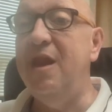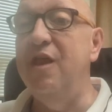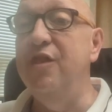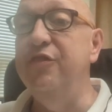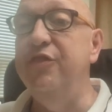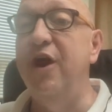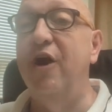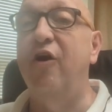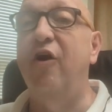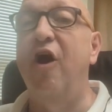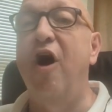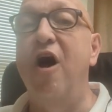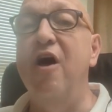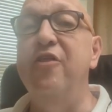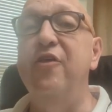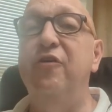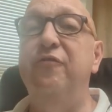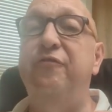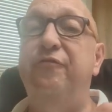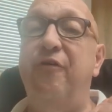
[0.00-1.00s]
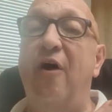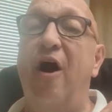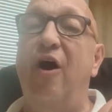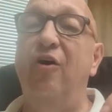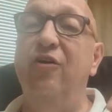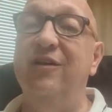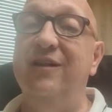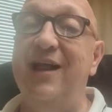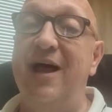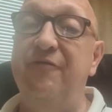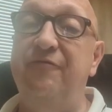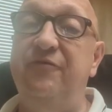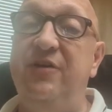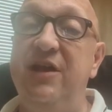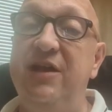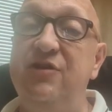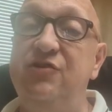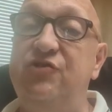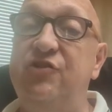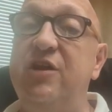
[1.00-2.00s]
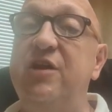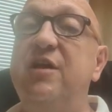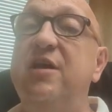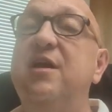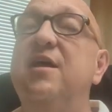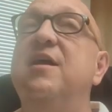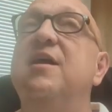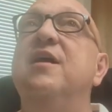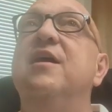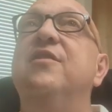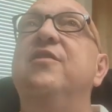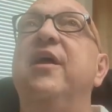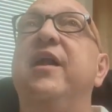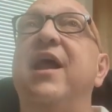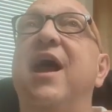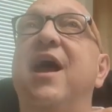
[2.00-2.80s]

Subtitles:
there are other far lefties that